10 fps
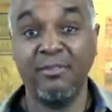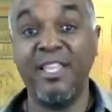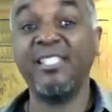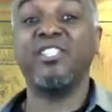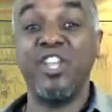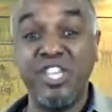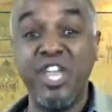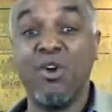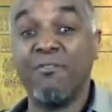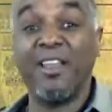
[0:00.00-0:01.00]
This is the
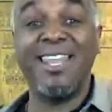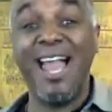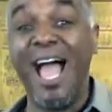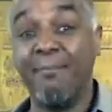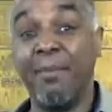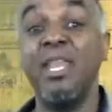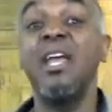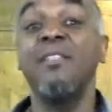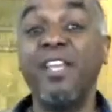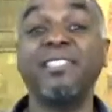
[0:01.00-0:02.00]
year of alignment.
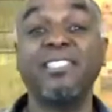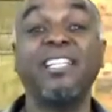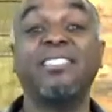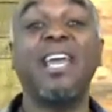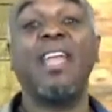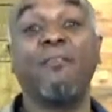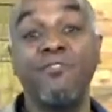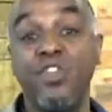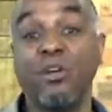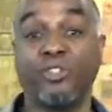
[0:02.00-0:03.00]
This is the day of
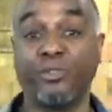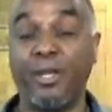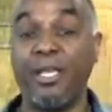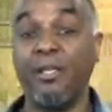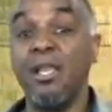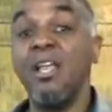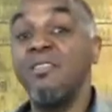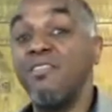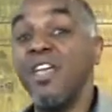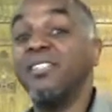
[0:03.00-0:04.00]
nurturing.
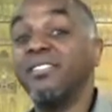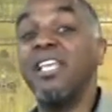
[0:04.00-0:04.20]
This